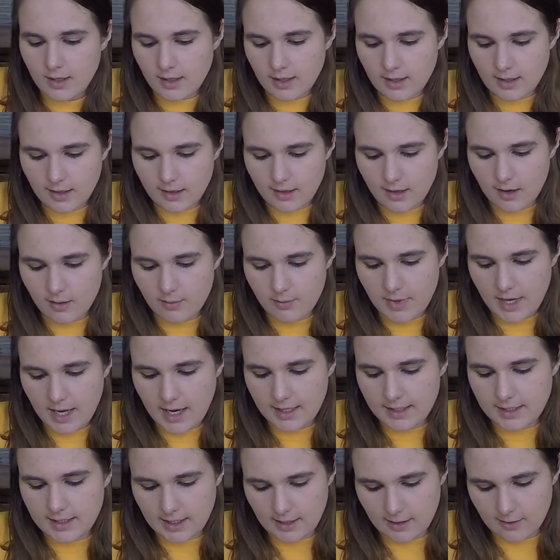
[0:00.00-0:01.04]
and come
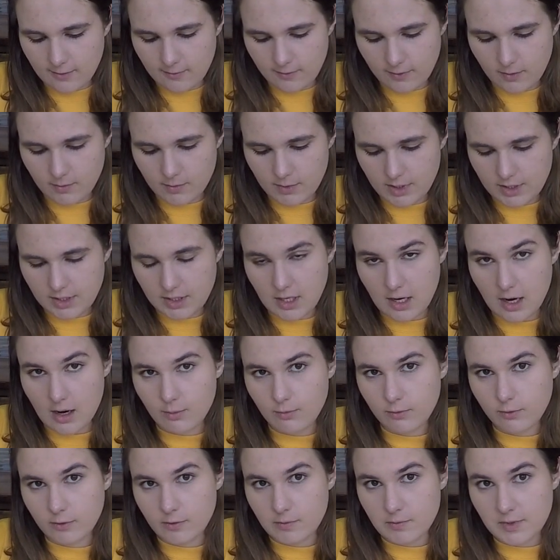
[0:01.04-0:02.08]
back down from the
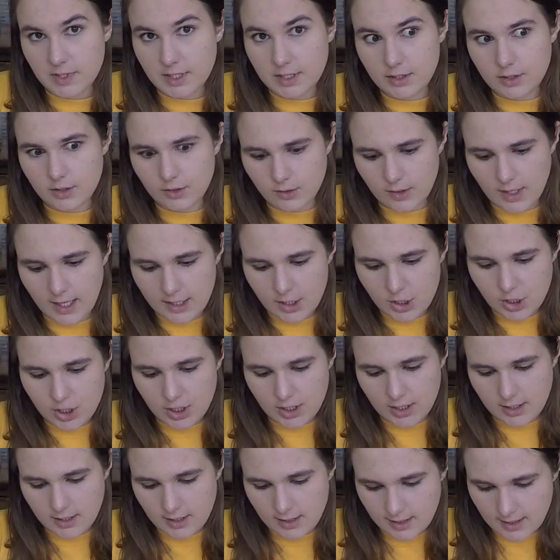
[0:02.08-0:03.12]
top from this
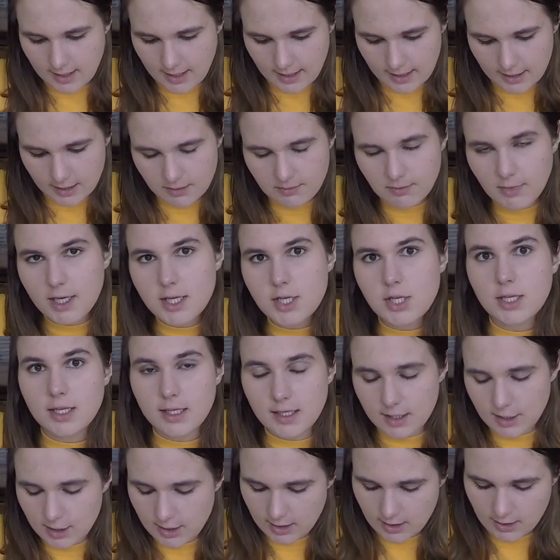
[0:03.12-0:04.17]
direction, and it's much
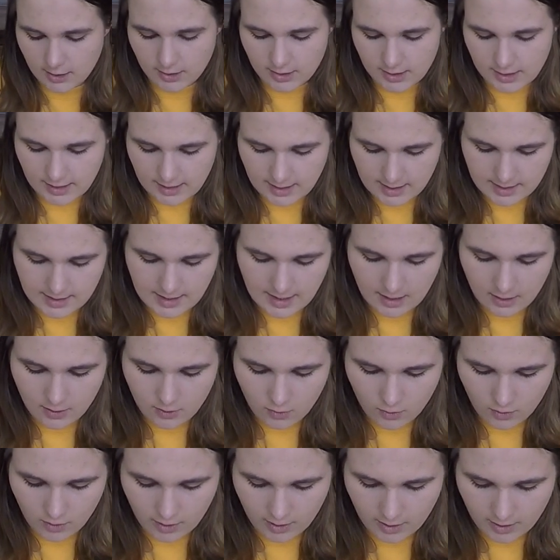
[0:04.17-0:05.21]
easier to get that
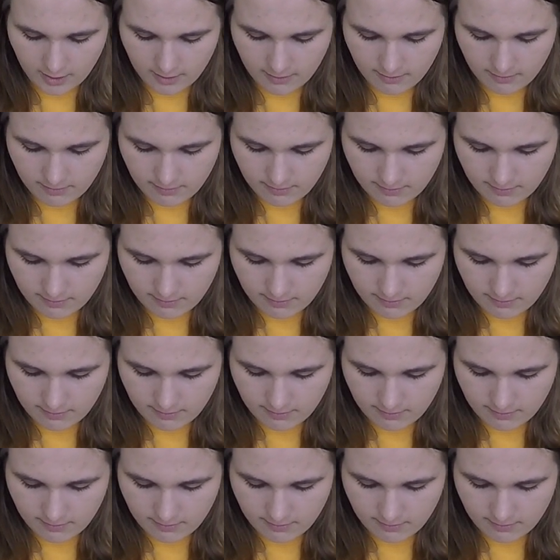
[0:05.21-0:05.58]
corner.